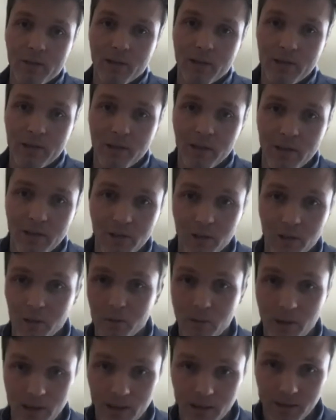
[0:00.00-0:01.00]
strategy. So
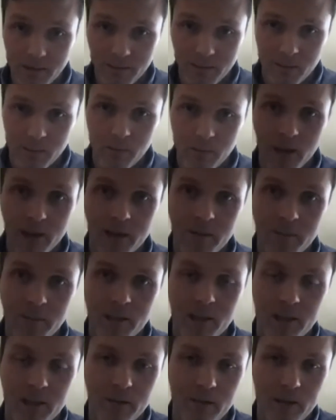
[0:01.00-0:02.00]
right at the
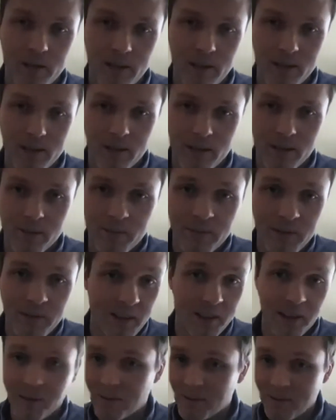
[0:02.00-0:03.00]
beginning of the data,
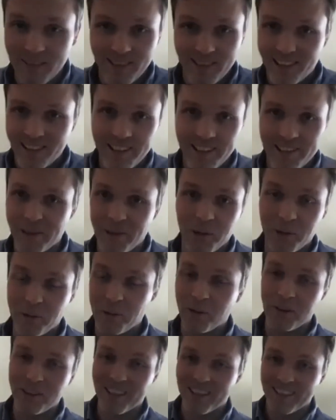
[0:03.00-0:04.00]
like, unless I got it
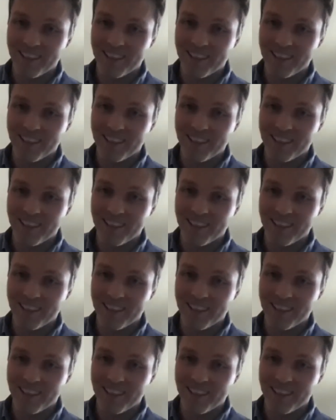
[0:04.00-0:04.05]
wrong.